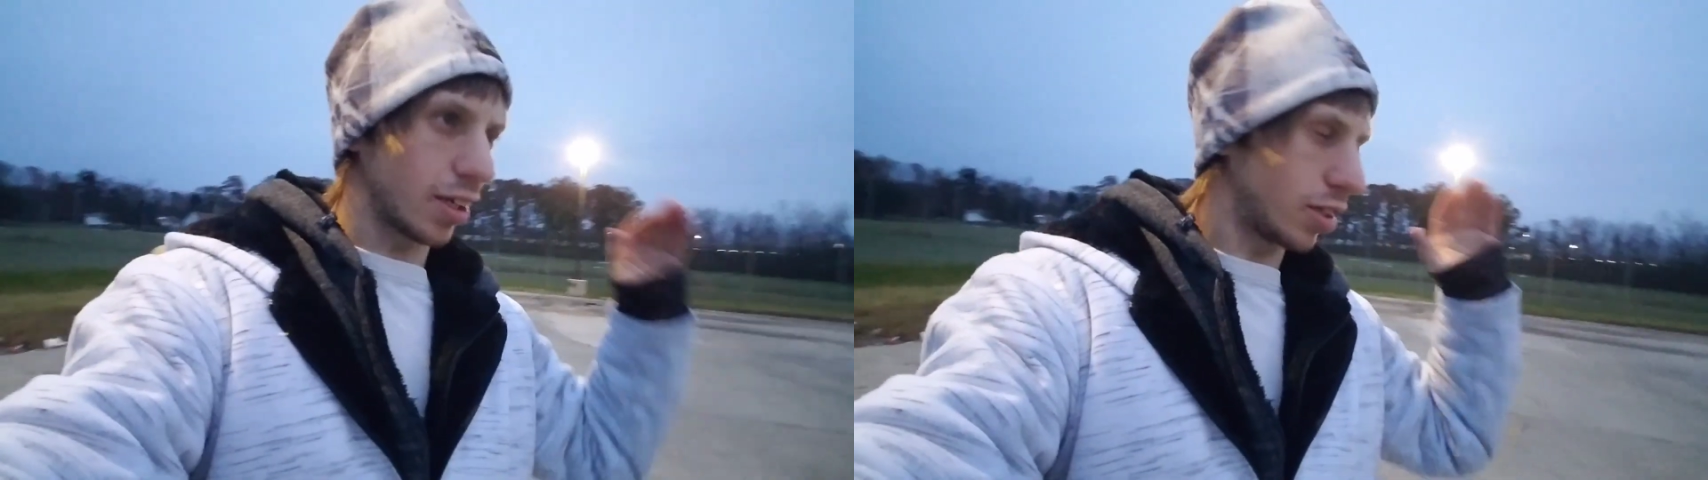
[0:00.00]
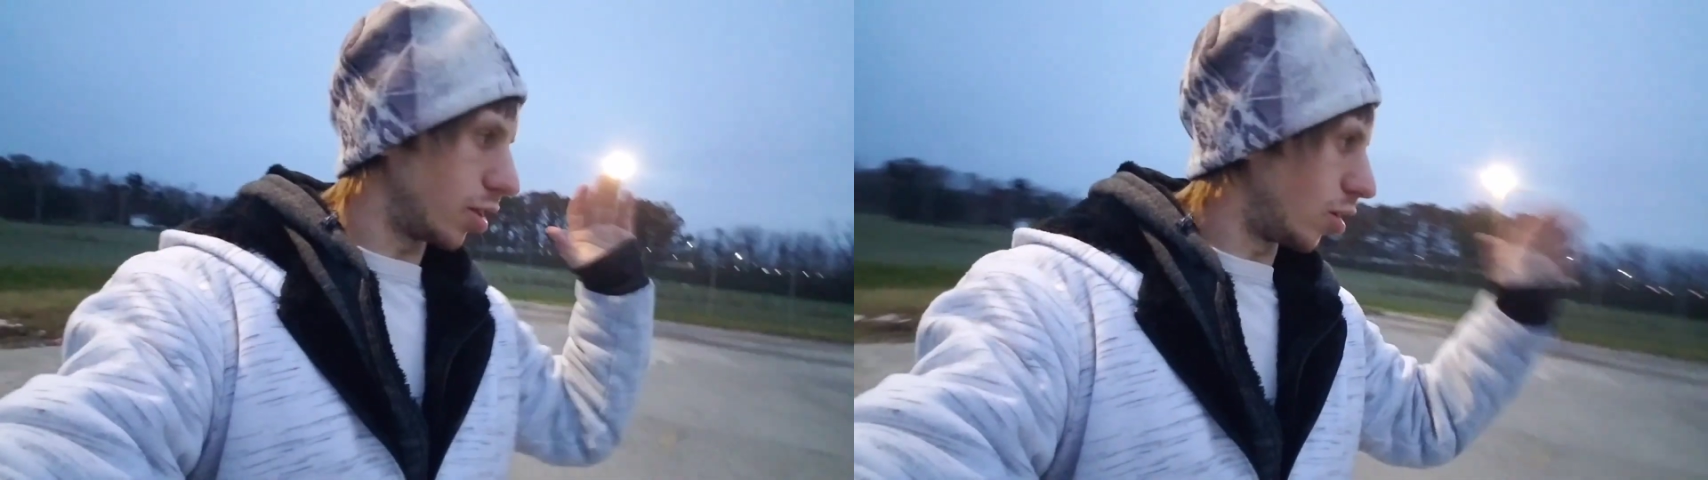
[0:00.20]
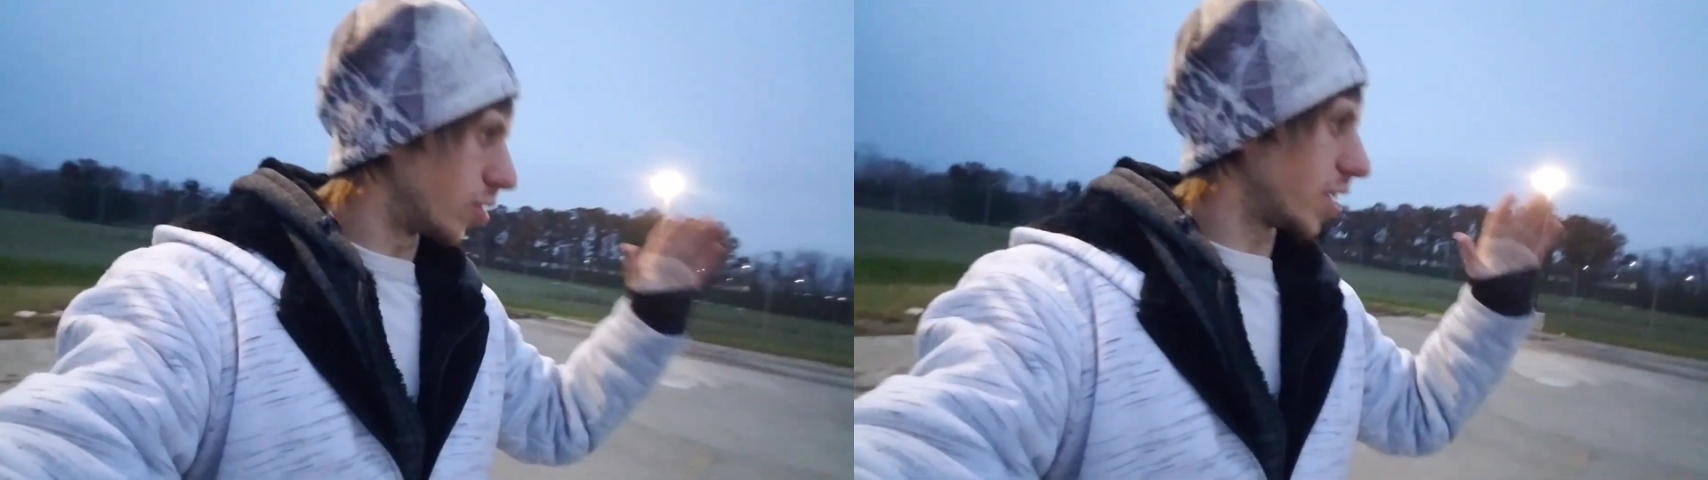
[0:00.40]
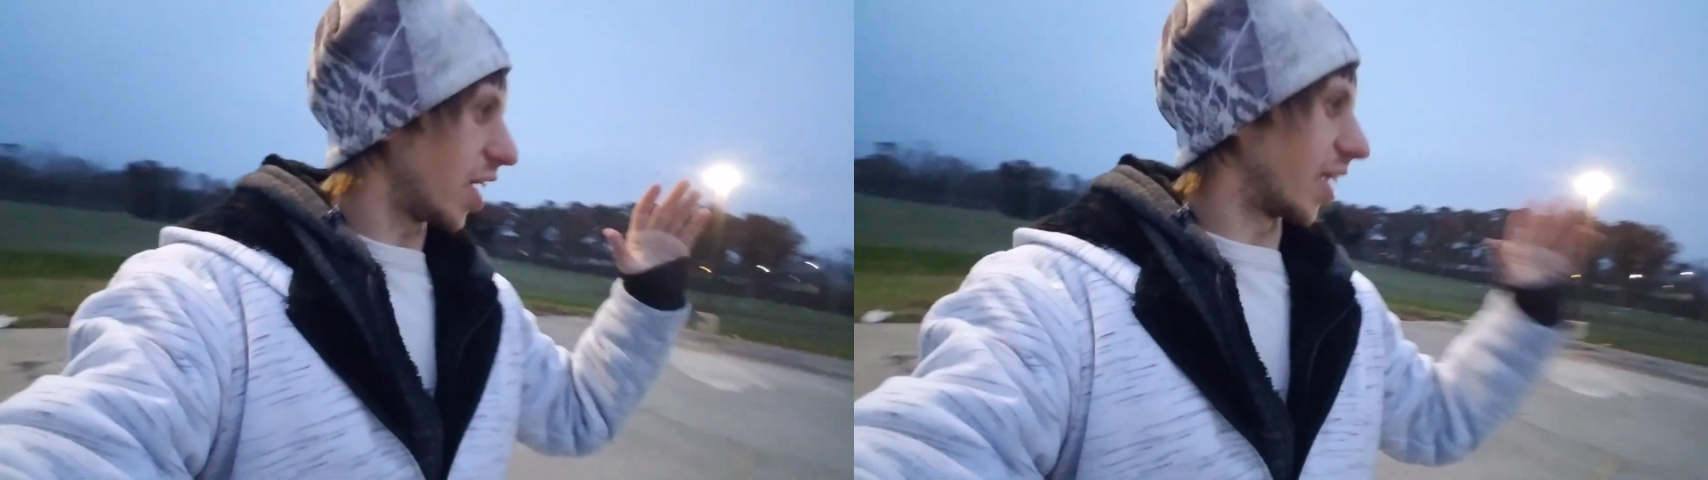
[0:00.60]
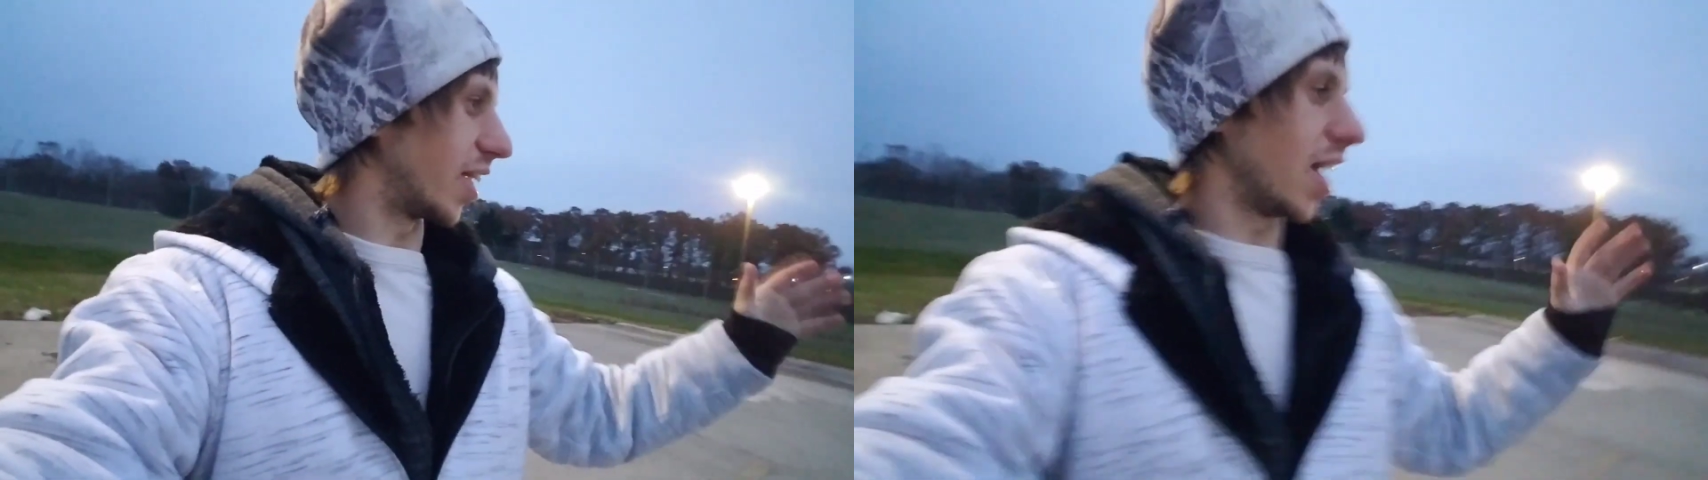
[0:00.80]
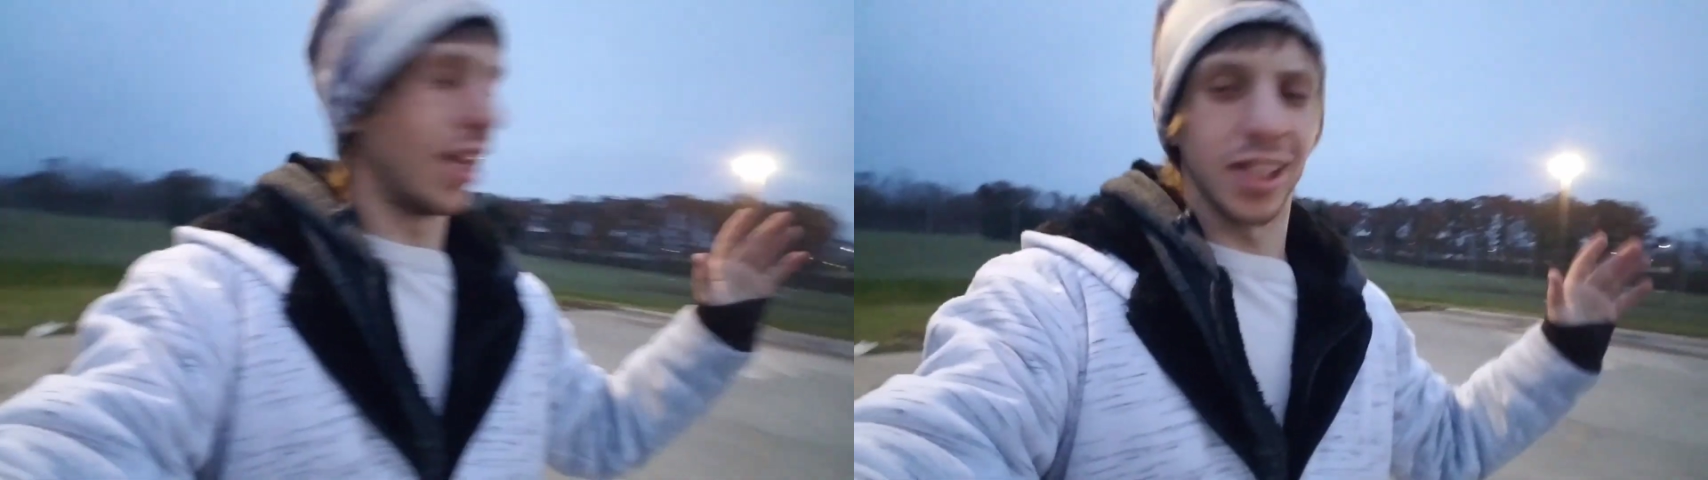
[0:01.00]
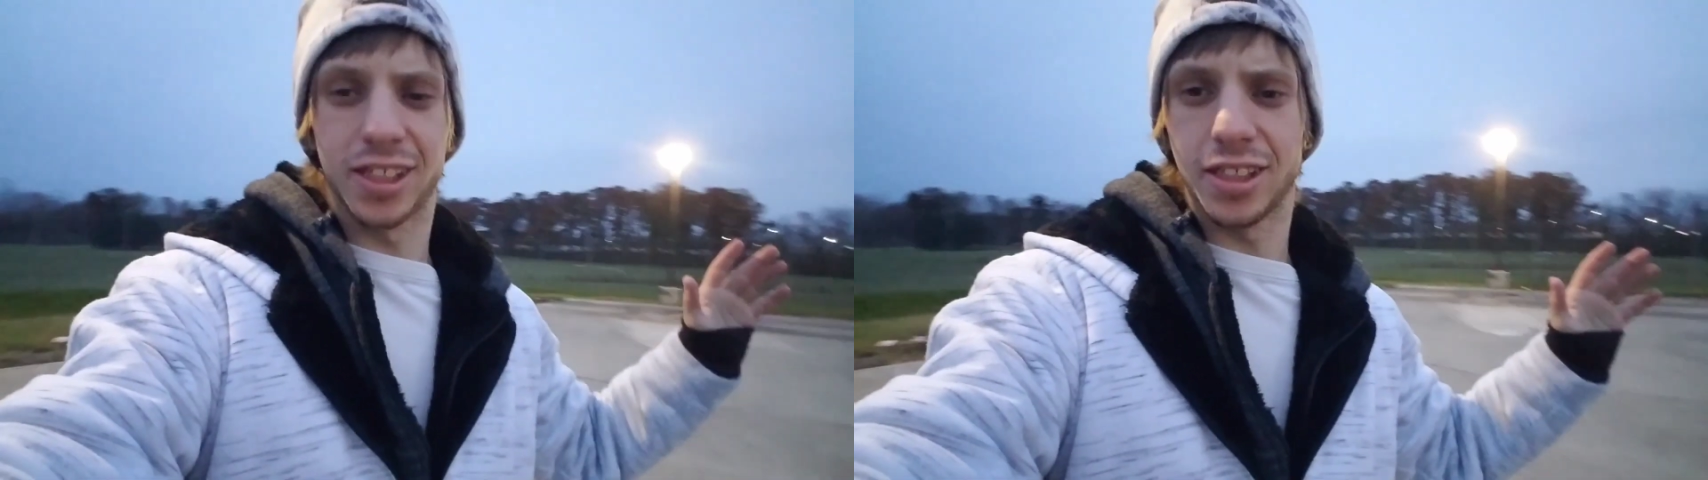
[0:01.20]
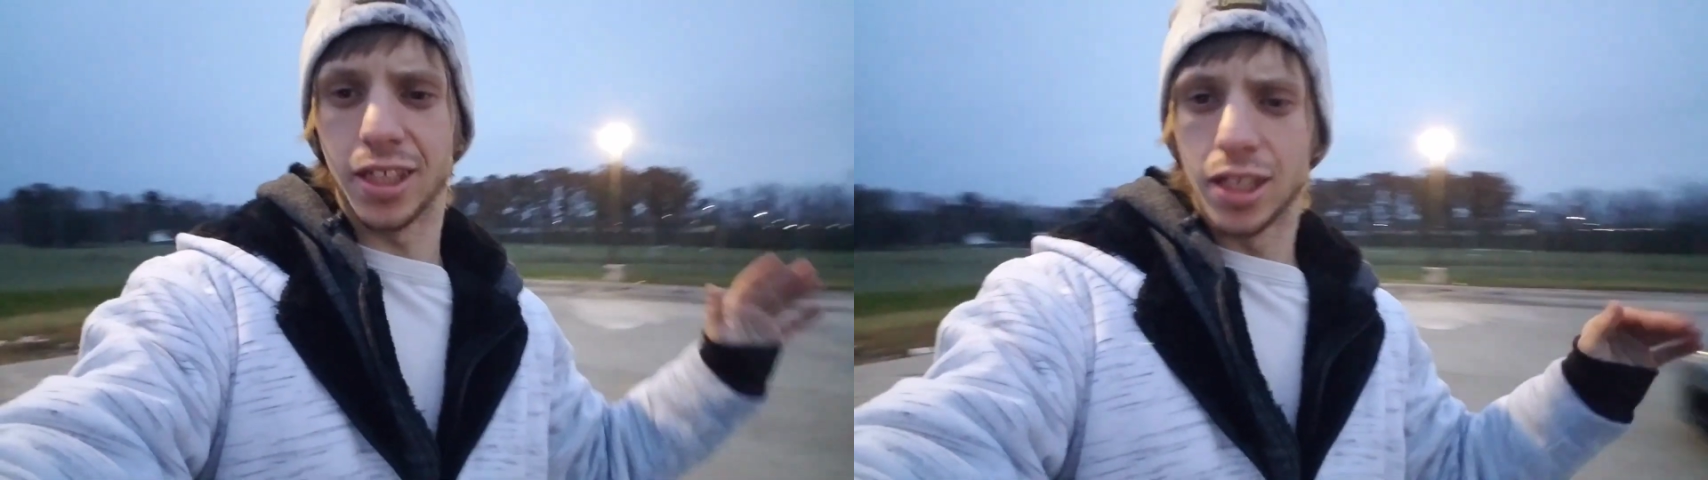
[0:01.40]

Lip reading: glows a galaxy